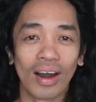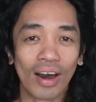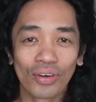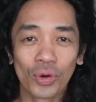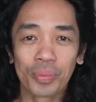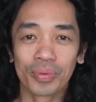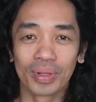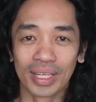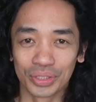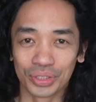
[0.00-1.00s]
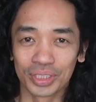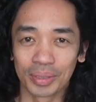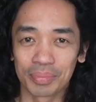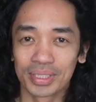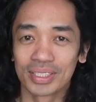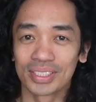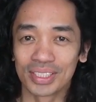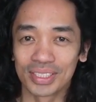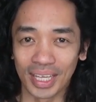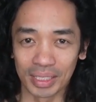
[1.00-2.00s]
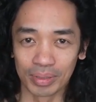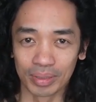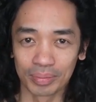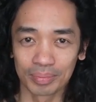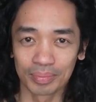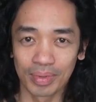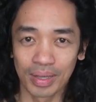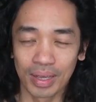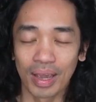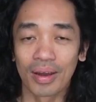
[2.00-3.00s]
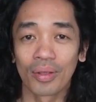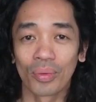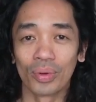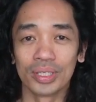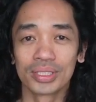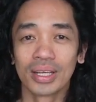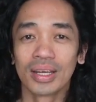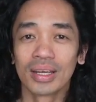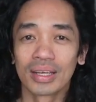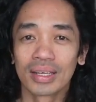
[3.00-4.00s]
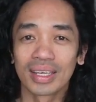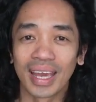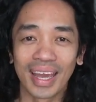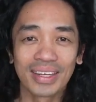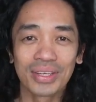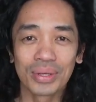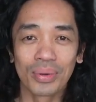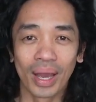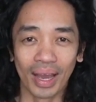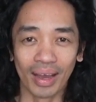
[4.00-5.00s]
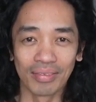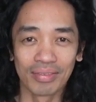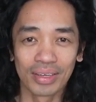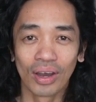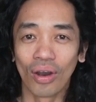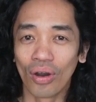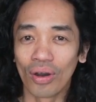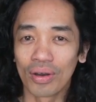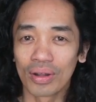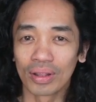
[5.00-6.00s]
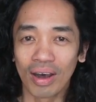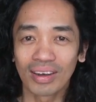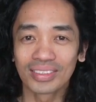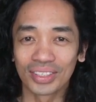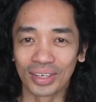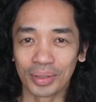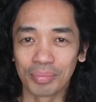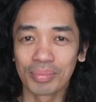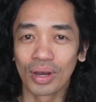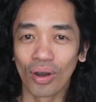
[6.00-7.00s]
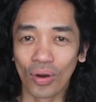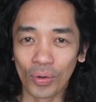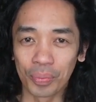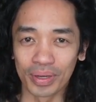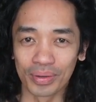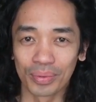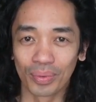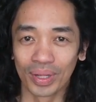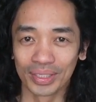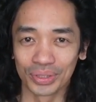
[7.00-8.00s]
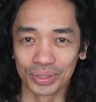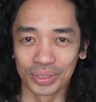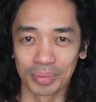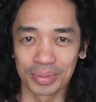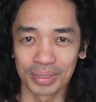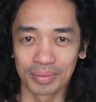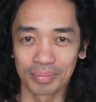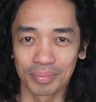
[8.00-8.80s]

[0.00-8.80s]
Are open relationships sustainable? In other words, can you have long-term open relationships?